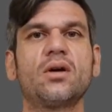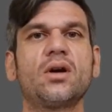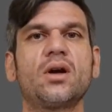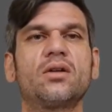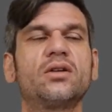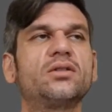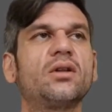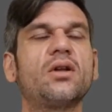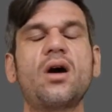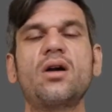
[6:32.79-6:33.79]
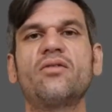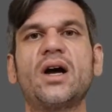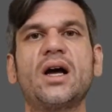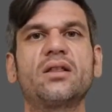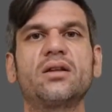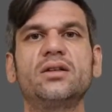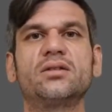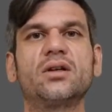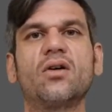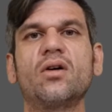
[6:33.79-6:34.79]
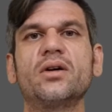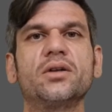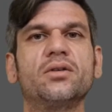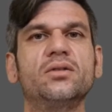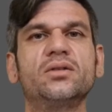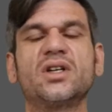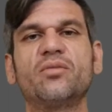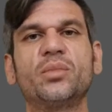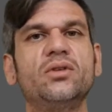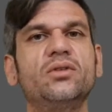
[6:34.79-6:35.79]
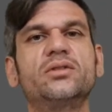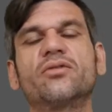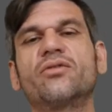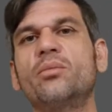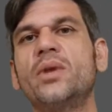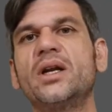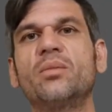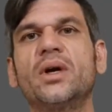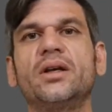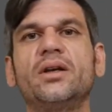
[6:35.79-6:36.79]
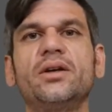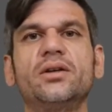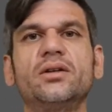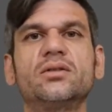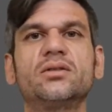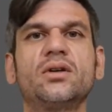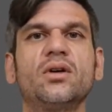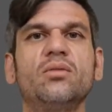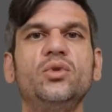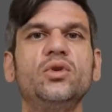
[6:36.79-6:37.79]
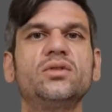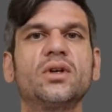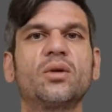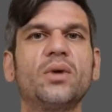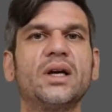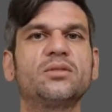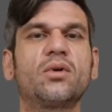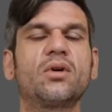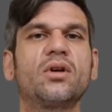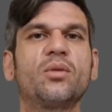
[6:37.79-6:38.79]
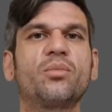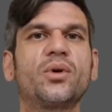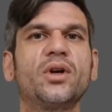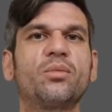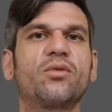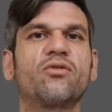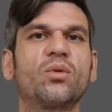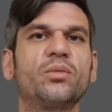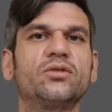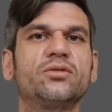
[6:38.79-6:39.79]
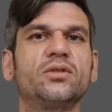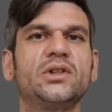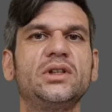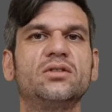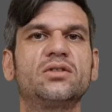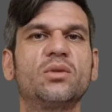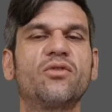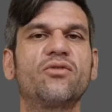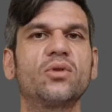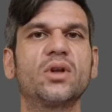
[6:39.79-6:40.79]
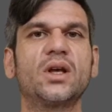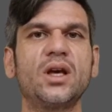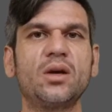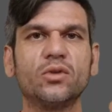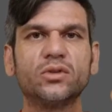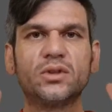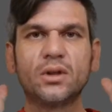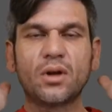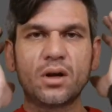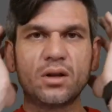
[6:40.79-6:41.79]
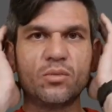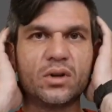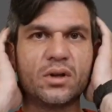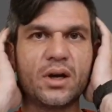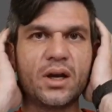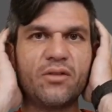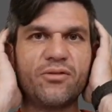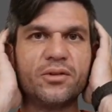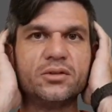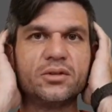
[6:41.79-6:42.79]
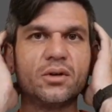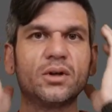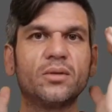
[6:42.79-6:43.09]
There's a lot of athletes that already use and have been using for many, many years music as part of their pre-performance routine. So before the game, you'll see a lot of them with their headphones on.